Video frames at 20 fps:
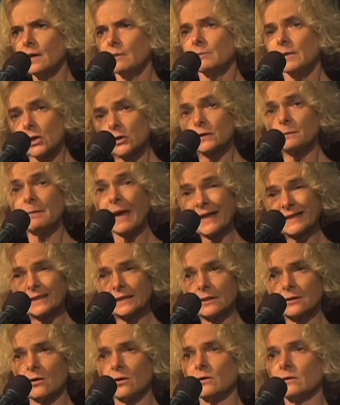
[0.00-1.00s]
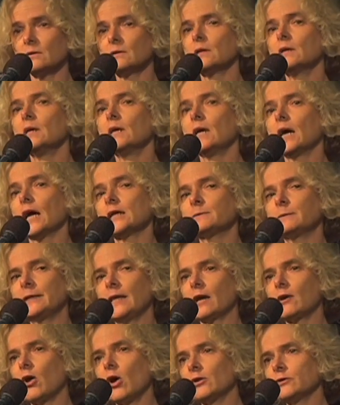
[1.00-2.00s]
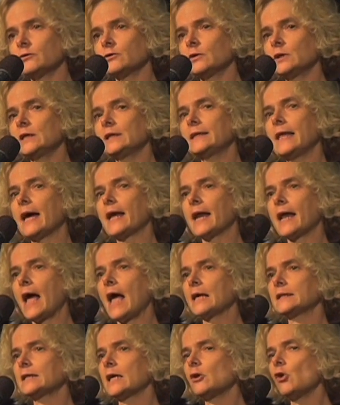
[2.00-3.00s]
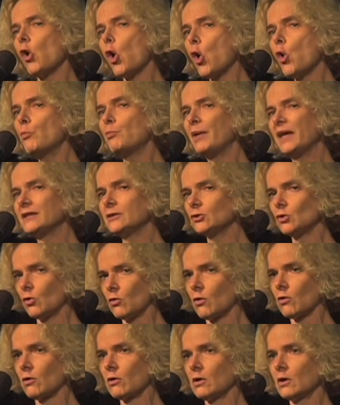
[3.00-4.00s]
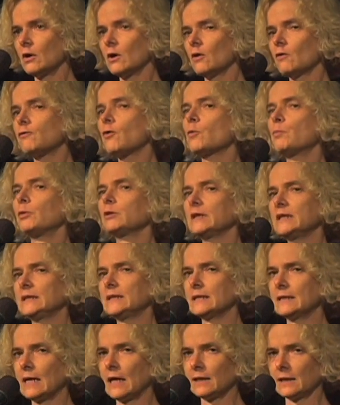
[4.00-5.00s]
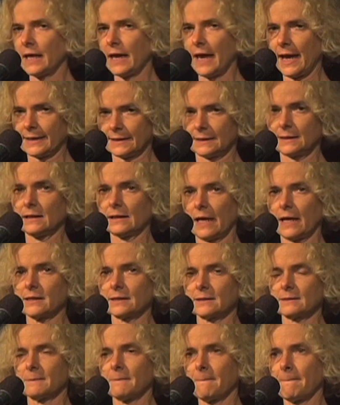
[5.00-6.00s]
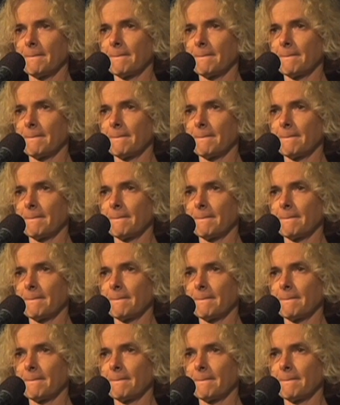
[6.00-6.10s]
because Mexico has been a country that has an open door for political exiles.